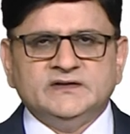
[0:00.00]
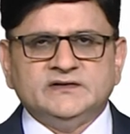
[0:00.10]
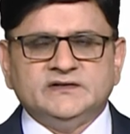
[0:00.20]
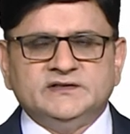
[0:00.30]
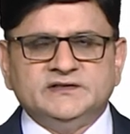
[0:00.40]

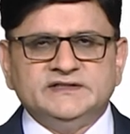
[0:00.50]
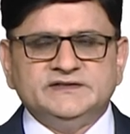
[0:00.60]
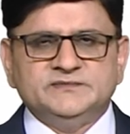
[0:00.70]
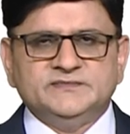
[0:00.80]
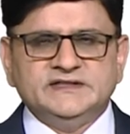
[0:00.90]
a
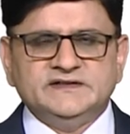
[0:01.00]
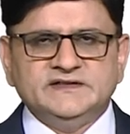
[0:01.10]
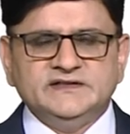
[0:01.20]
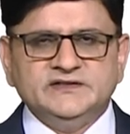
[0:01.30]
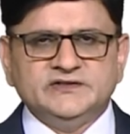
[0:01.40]
teacher
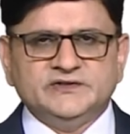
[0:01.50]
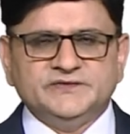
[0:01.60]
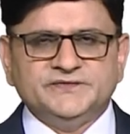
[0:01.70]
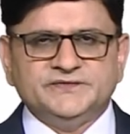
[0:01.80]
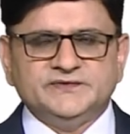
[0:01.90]
might think
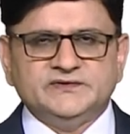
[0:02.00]
of